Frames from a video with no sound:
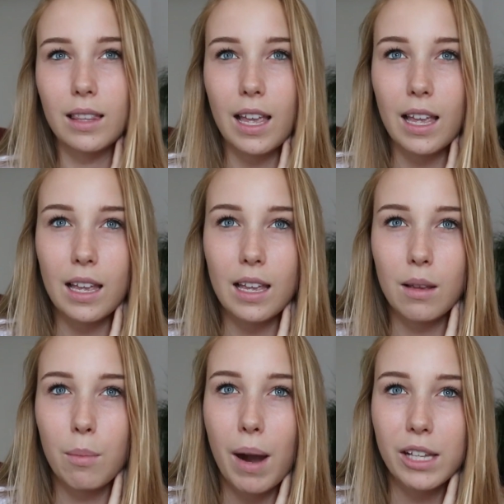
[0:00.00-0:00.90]

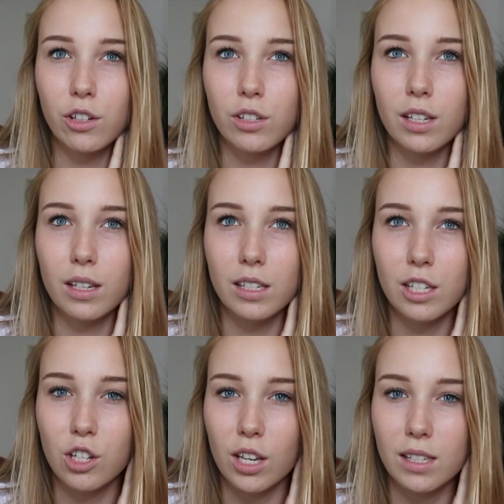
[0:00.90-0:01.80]
My doctor
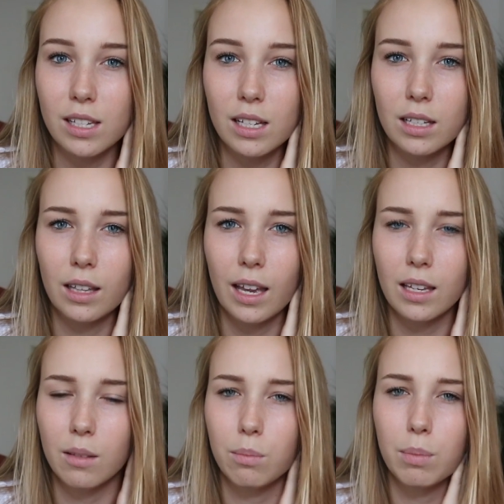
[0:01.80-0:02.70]
suggested,
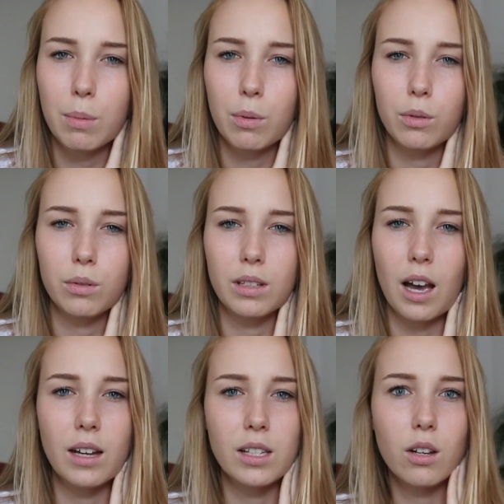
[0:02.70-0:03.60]
like, people
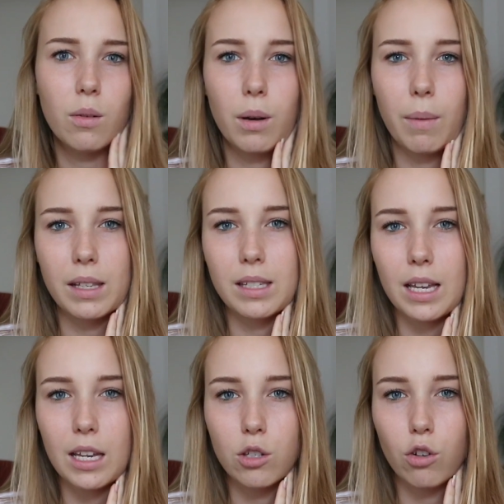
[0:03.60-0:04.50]
ask, oh, what about
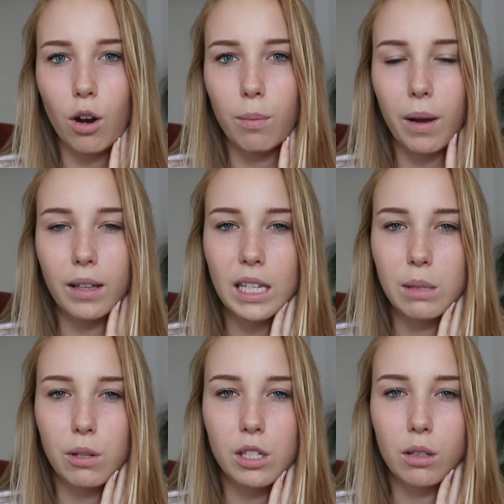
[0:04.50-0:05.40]
teardrop? Aren't they
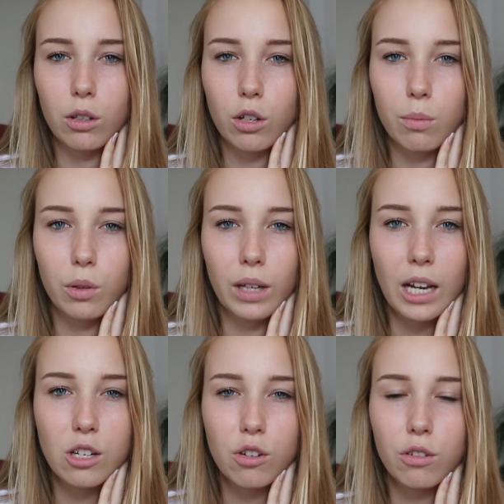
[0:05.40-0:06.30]
supposed to look more
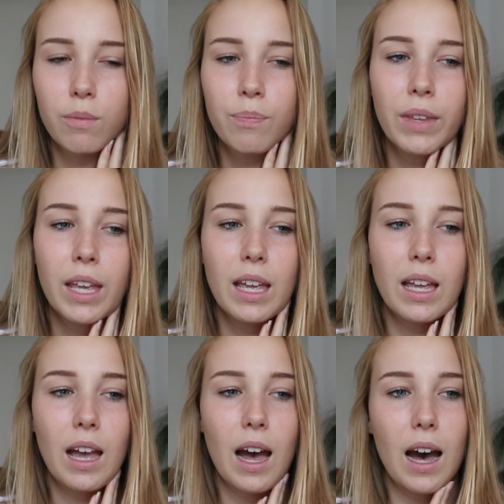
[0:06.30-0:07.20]
natural?
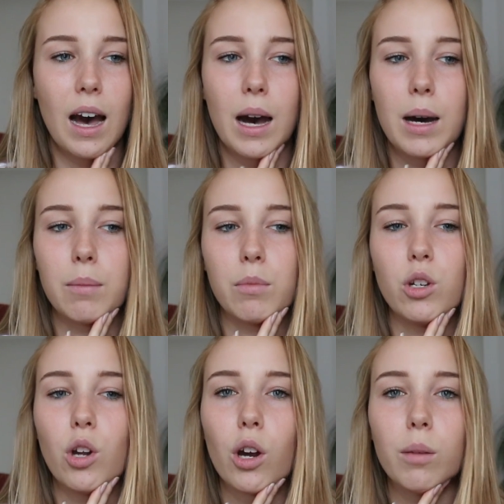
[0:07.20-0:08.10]

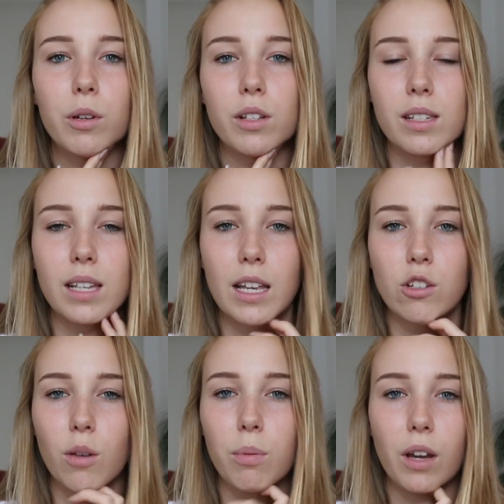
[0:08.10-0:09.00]
No, because
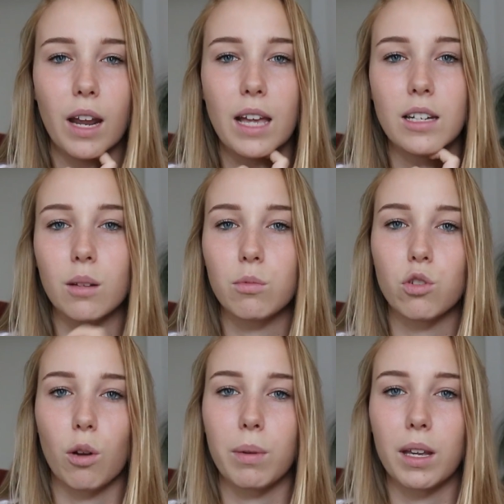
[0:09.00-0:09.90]
teardrop are going to end up
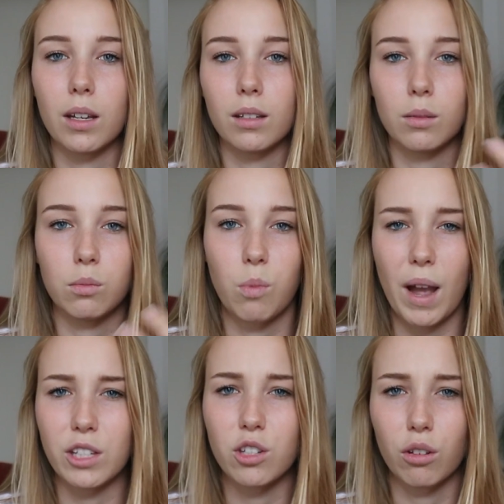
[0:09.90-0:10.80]
dropping
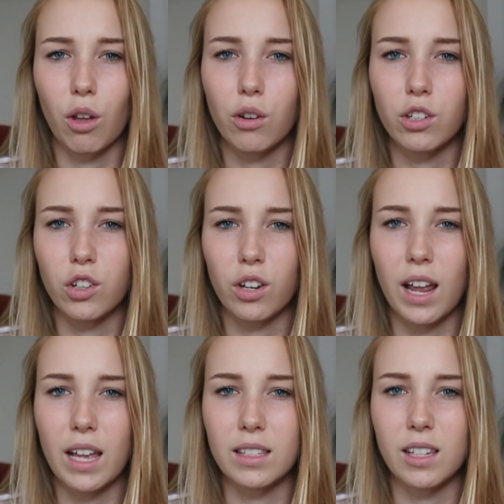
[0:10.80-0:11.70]
way too low and you're going
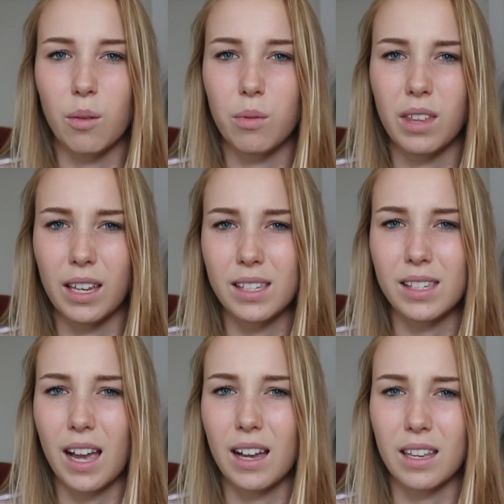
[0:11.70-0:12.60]
to end up with like
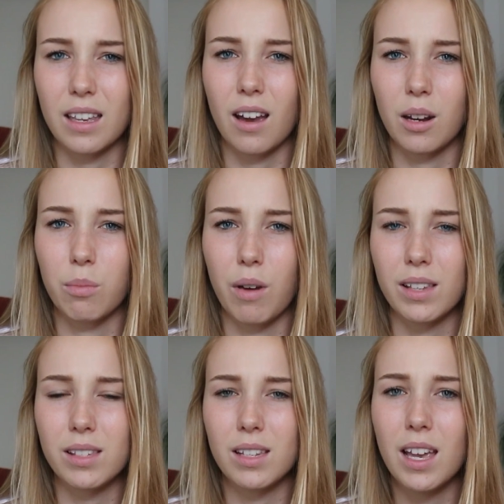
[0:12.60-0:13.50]
saggy kind of
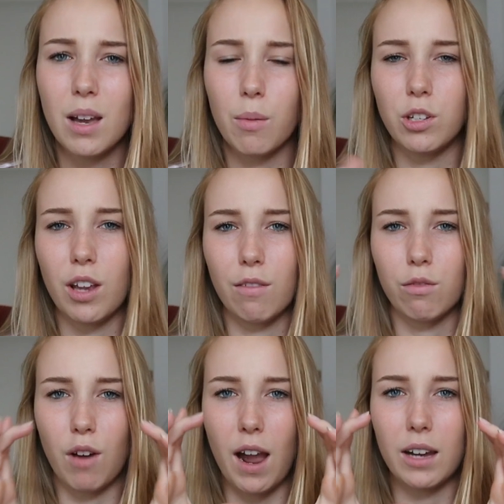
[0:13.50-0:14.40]
breasts. When you
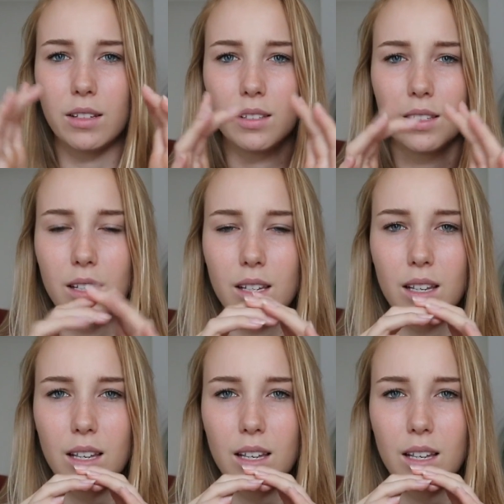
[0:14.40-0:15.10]
have round